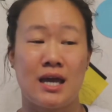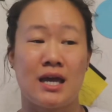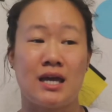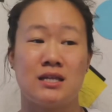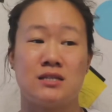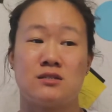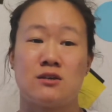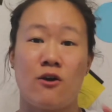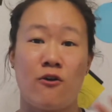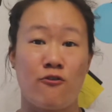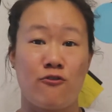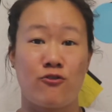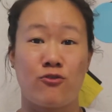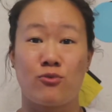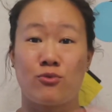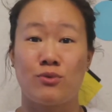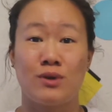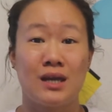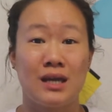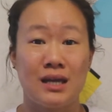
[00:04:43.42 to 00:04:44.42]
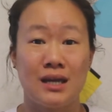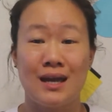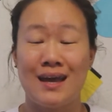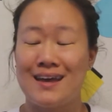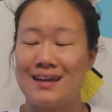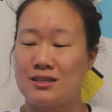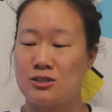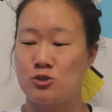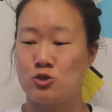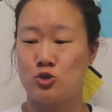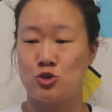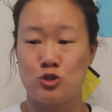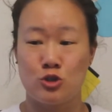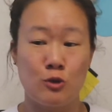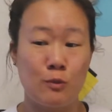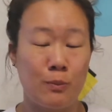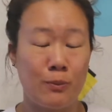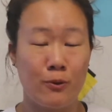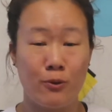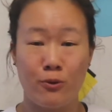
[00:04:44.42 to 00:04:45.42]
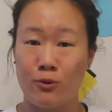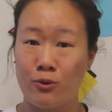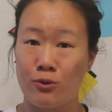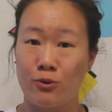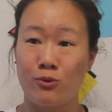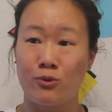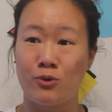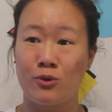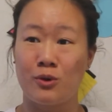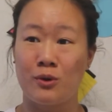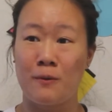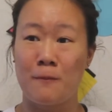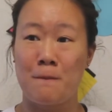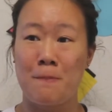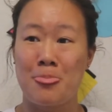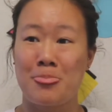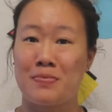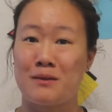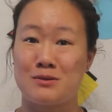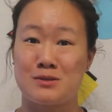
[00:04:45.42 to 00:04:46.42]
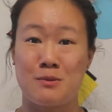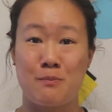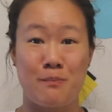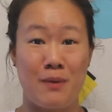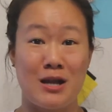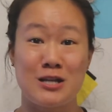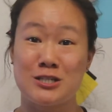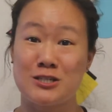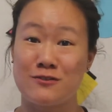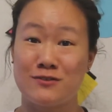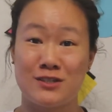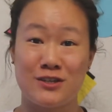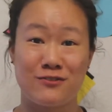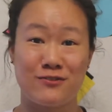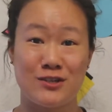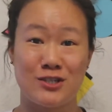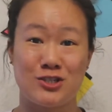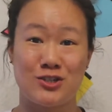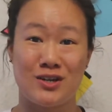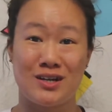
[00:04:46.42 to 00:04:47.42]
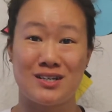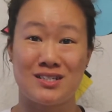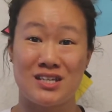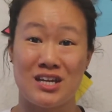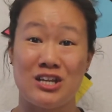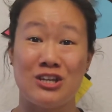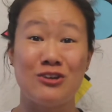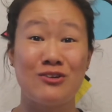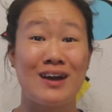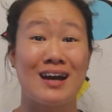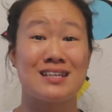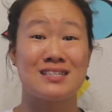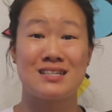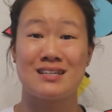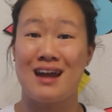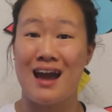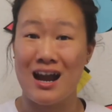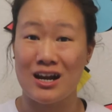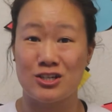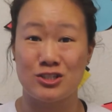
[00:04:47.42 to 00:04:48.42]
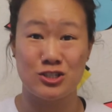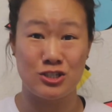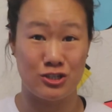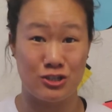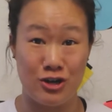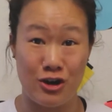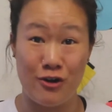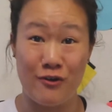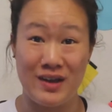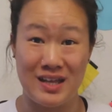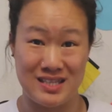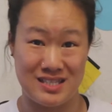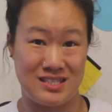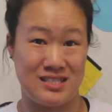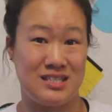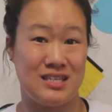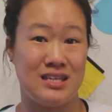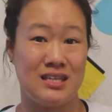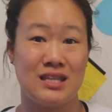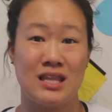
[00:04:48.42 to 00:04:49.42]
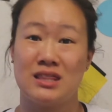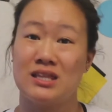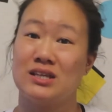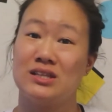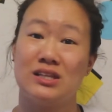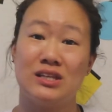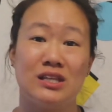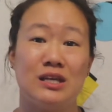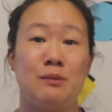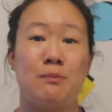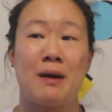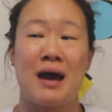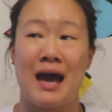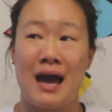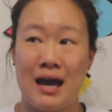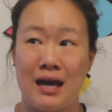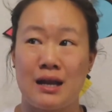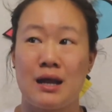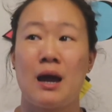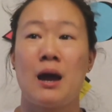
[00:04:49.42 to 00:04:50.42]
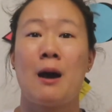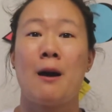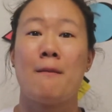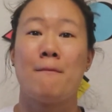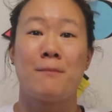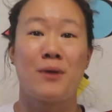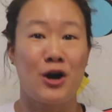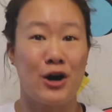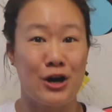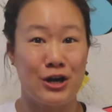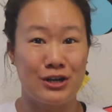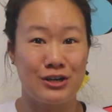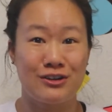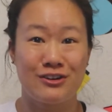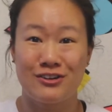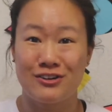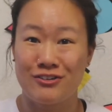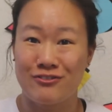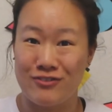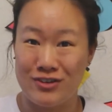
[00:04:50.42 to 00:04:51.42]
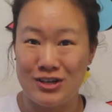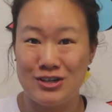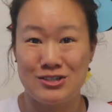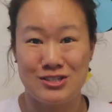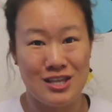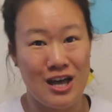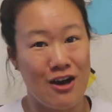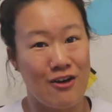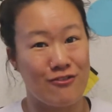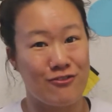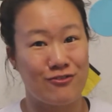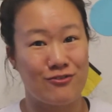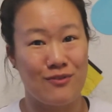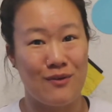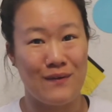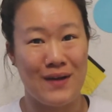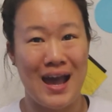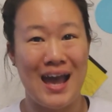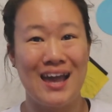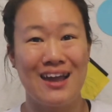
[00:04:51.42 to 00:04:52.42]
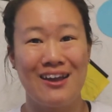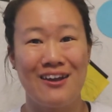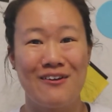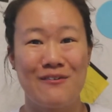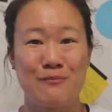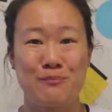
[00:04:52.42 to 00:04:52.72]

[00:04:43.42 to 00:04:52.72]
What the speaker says: It's free, it's super cool, there's a bunch of different trails, and you guys can actually go and see the lily pad pond for yourself, okay?